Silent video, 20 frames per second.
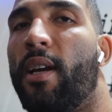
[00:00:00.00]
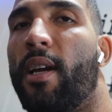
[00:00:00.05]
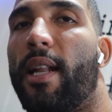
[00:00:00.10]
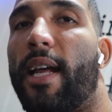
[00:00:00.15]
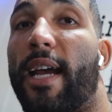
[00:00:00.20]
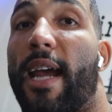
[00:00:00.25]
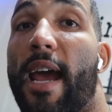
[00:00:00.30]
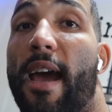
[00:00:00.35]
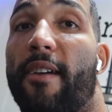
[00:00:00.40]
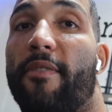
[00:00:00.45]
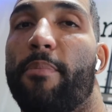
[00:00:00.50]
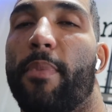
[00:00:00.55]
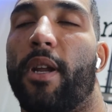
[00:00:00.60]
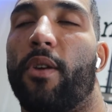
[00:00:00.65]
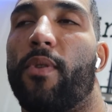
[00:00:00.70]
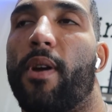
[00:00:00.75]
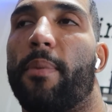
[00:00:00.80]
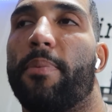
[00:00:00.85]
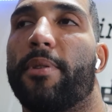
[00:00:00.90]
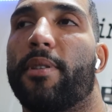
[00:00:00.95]
like half mini
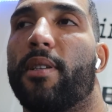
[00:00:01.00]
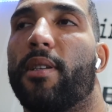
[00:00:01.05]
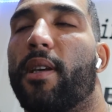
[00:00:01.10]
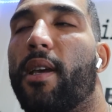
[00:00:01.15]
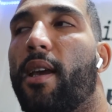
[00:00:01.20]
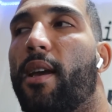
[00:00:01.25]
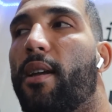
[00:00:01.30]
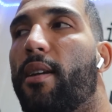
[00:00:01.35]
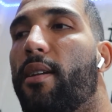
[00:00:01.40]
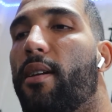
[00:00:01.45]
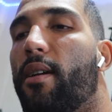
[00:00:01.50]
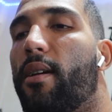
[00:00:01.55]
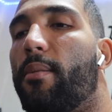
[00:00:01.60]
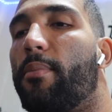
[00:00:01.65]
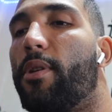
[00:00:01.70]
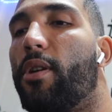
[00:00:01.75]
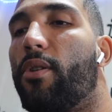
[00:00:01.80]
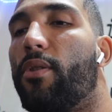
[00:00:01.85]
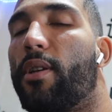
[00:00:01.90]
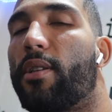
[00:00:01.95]
reps, and
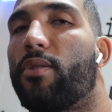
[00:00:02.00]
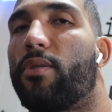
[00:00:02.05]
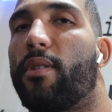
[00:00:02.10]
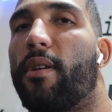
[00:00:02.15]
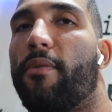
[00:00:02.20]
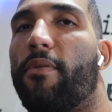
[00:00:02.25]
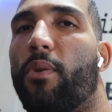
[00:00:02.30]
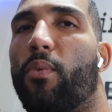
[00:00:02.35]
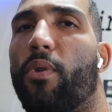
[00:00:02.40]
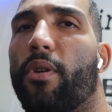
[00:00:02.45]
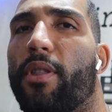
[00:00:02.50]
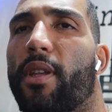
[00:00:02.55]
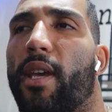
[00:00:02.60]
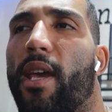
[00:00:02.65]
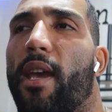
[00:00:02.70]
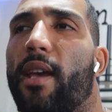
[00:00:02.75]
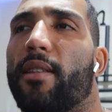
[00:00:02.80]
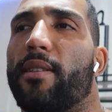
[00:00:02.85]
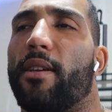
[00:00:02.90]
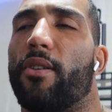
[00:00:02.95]
that's definitely worth the
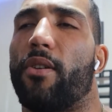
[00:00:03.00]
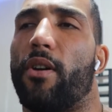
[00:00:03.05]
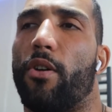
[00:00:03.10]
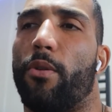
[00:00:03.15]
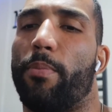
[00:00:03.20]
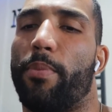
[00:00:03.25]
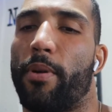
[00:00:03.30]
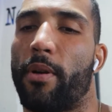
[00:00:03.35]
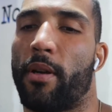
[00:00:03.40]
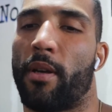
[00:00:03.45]
gains. That'll help.